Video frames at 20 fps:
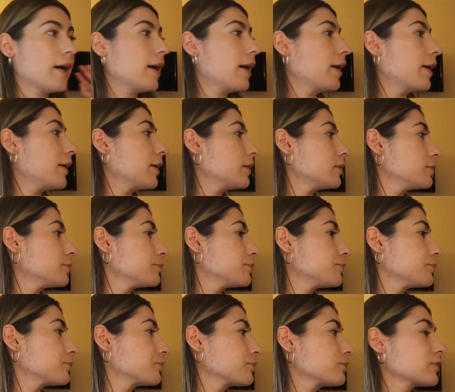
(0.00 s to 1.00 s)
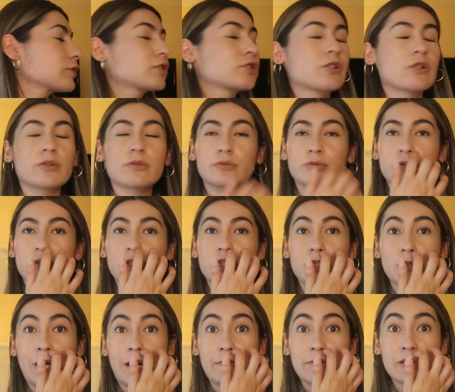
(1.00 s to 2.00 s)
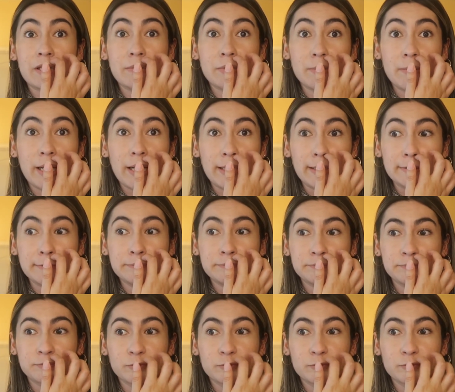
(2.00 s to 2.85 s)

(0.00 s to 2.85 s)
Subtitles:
So she grabbed some of mine